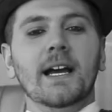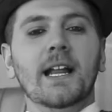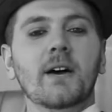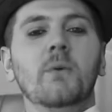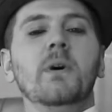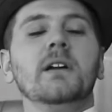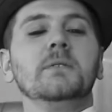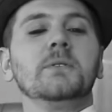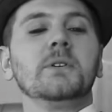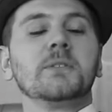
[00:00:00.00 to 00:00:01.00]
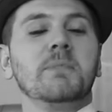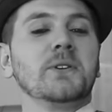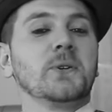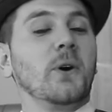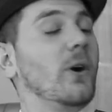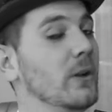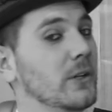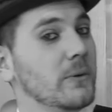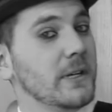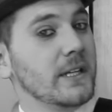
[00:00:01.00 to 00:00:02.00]
Hello, welcome to a special
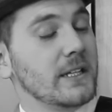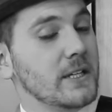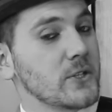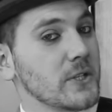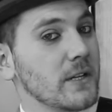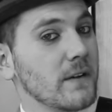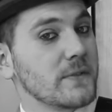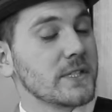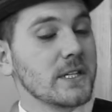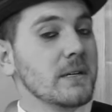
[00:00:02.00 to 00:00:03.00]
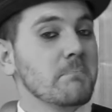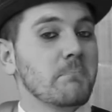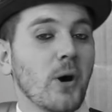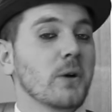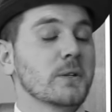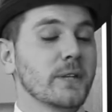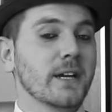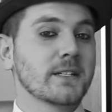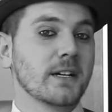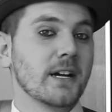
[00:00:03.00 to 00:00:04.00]
Halloween edition of Steampunk
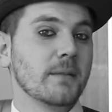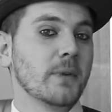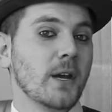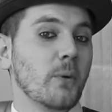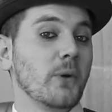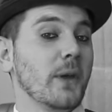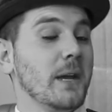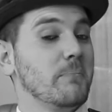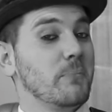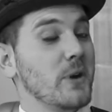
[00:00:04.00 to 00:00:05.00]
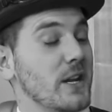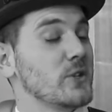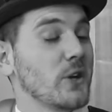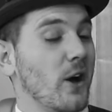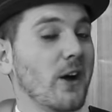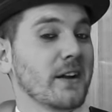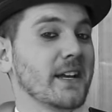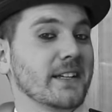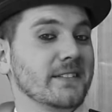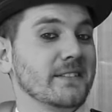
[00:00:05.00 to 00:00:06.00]
Tech Time with a British
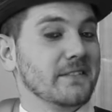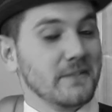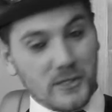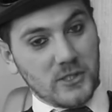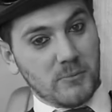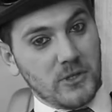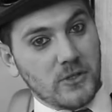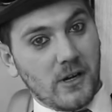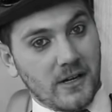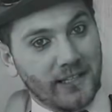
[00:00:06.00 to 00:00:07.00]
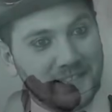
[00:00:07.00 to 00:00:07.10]
Arkan. This is British Arkan.